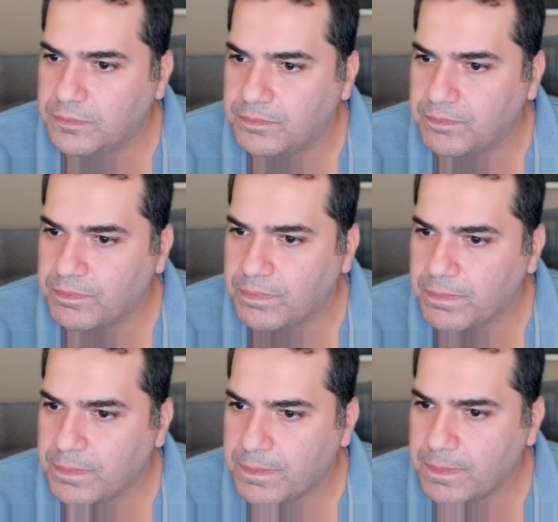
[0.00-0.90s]

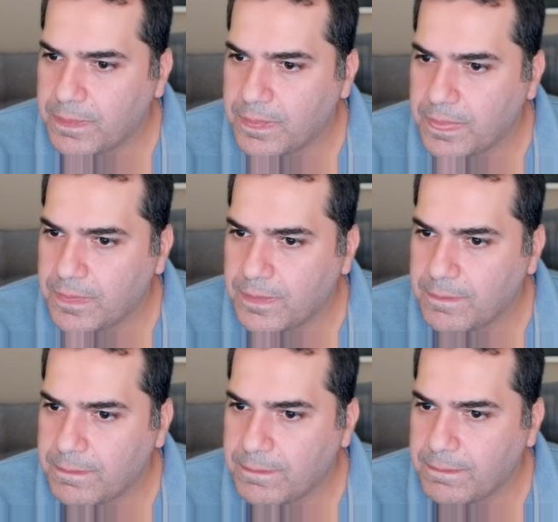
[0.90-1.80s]

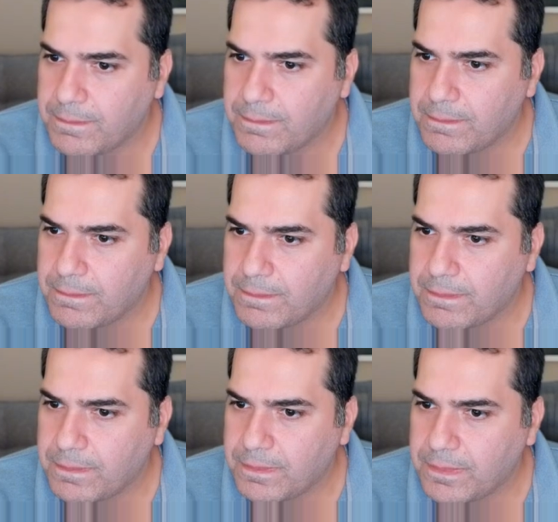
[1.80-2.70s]

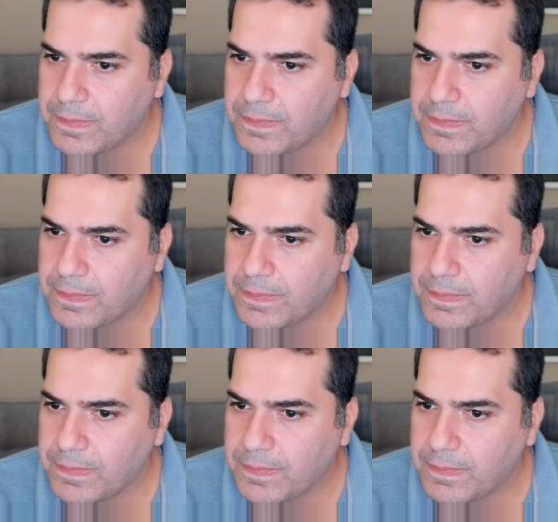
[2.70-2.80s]
No one is speaking in this clip.